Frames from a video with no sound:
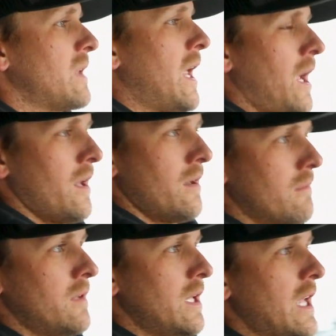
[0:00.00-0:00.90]

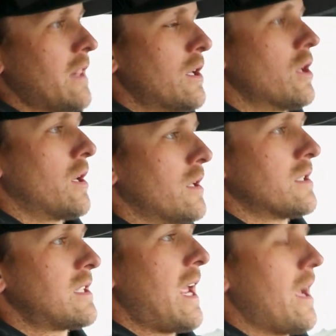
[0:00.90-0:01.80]
and you get the dirt
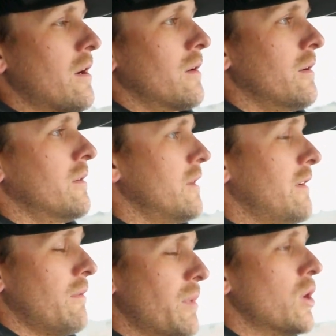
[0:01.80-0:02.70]
and sand or
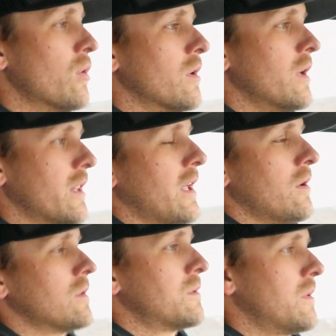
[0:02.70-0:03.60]
even manure in
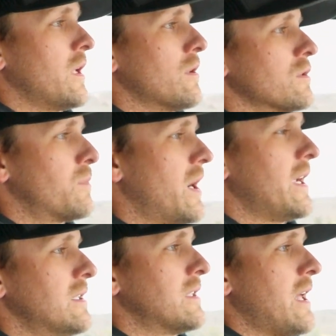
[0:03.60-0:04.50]
those
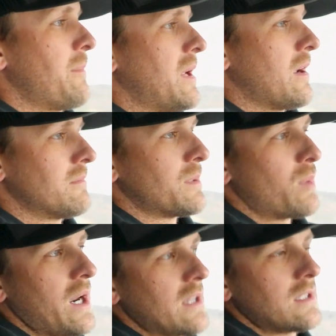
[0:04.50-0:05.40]
braids, and that becomes
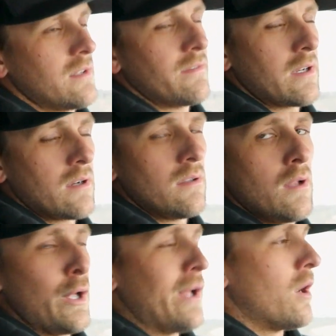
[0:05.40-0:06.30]
abrasive, and it'll
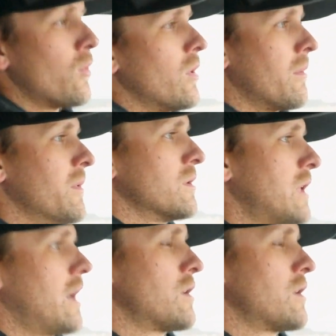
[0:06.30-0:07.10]
rub those hair